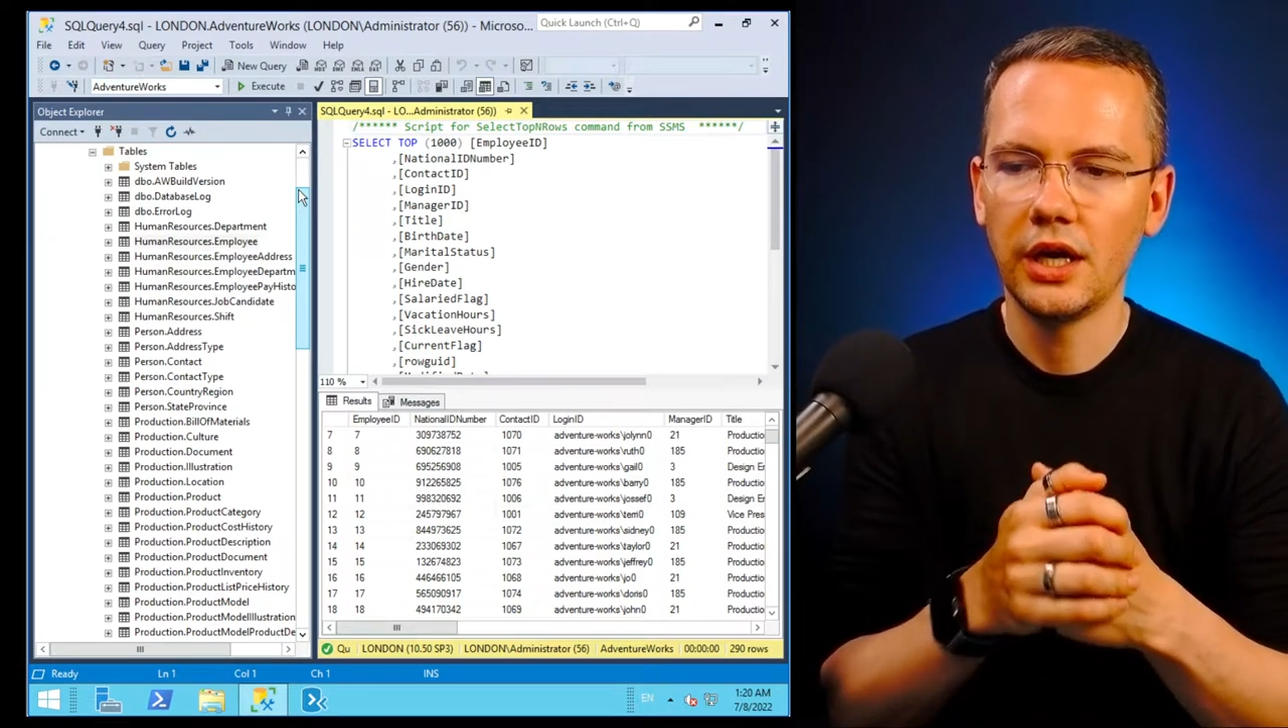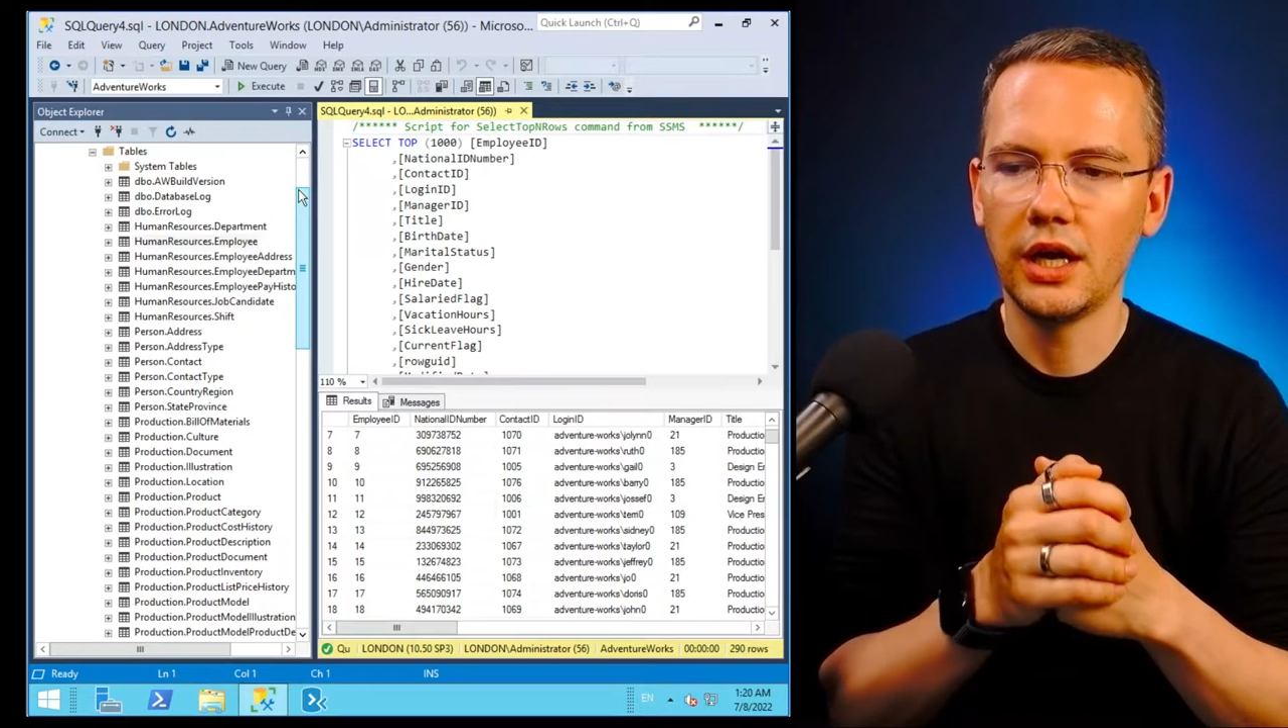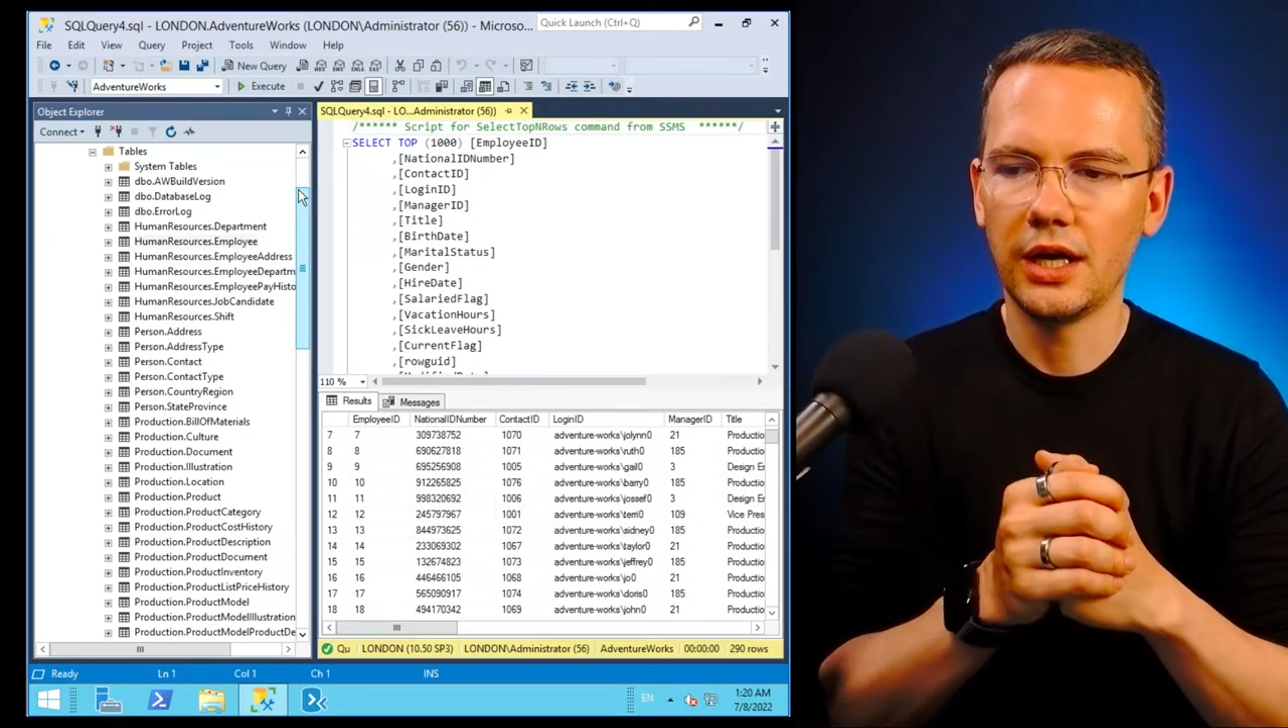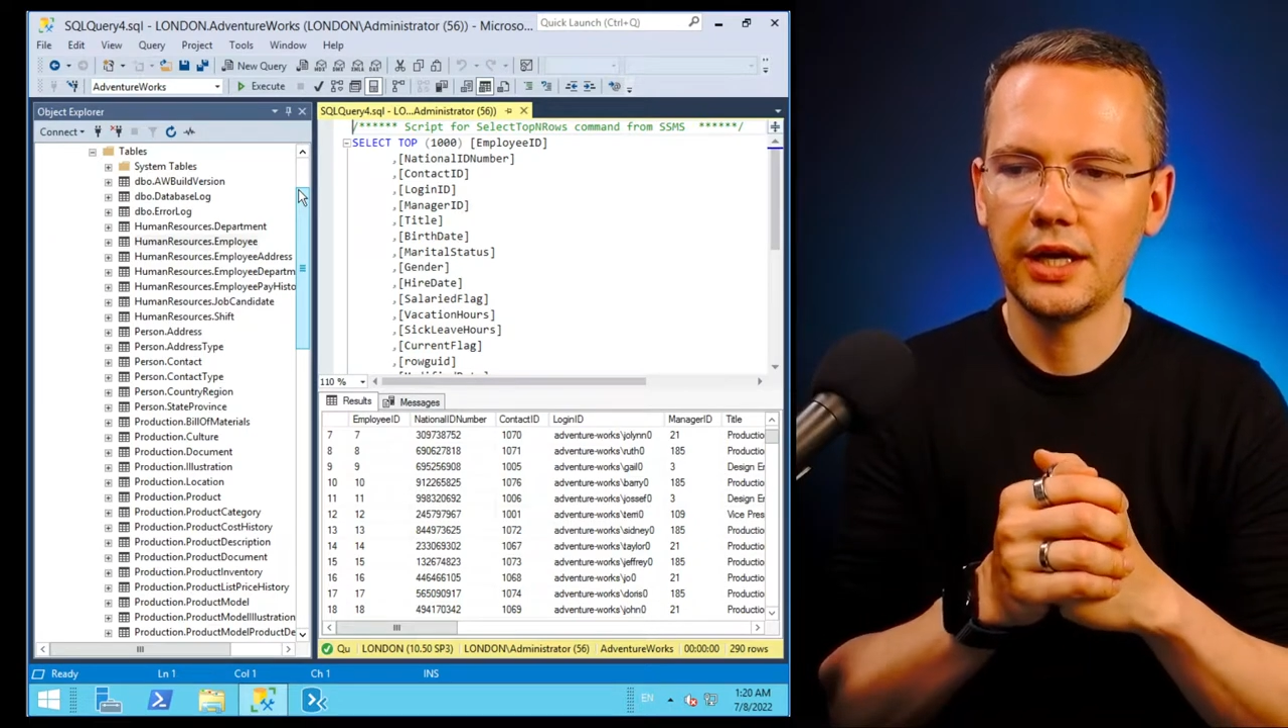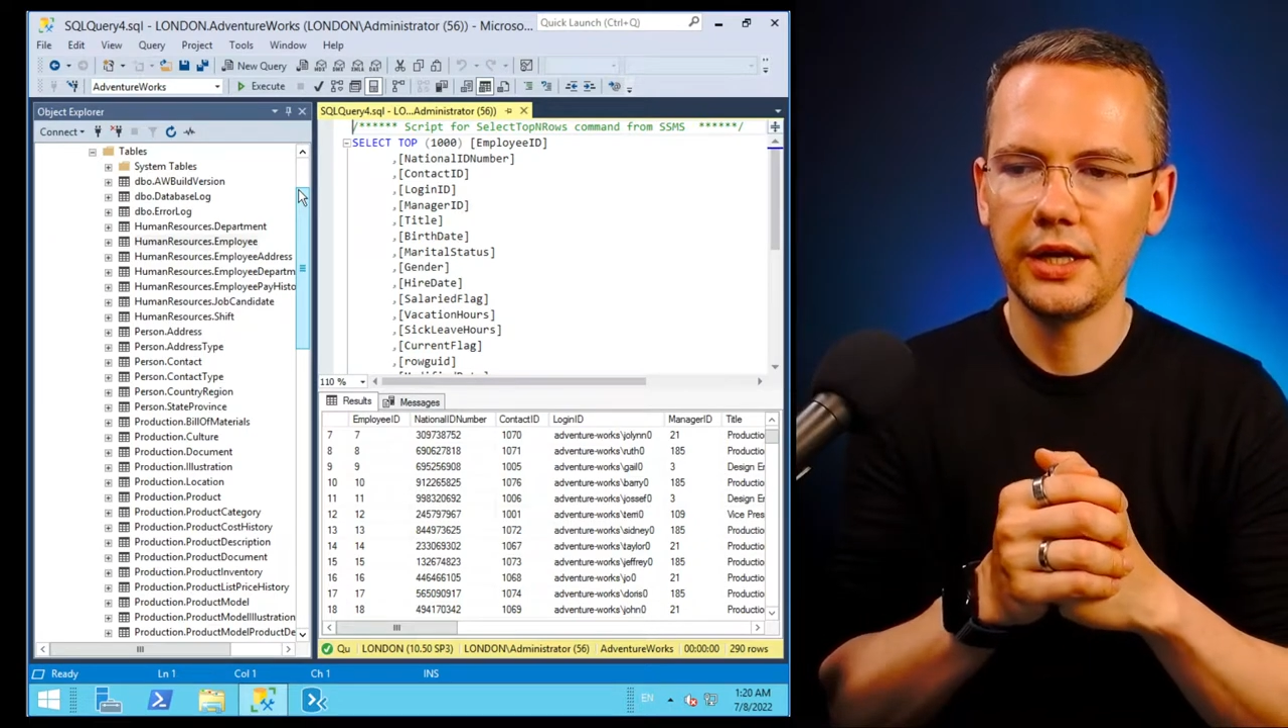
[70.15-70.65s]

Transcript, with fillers: uh,